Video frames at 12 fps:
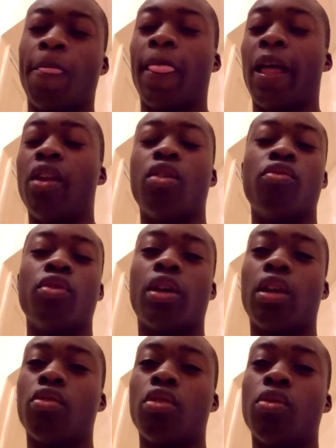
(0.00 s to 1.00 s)
And Haroon
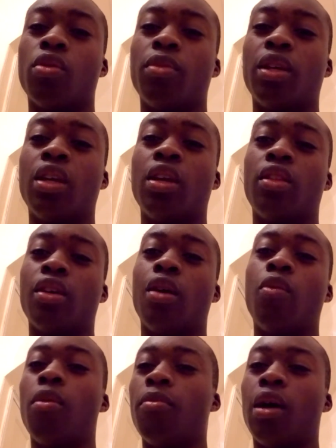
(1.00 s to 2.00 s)
can agree with me. They got
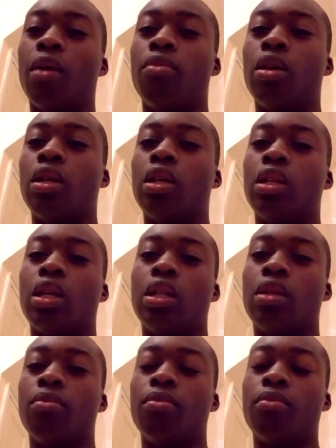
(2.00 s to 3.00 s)
one back, but it
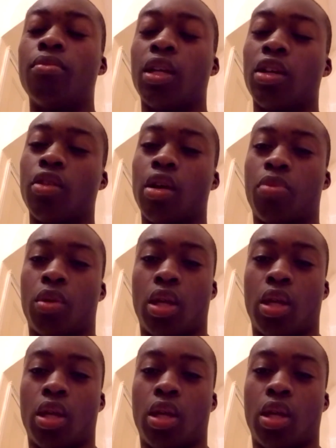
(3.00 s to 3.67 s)
didn't mean crap.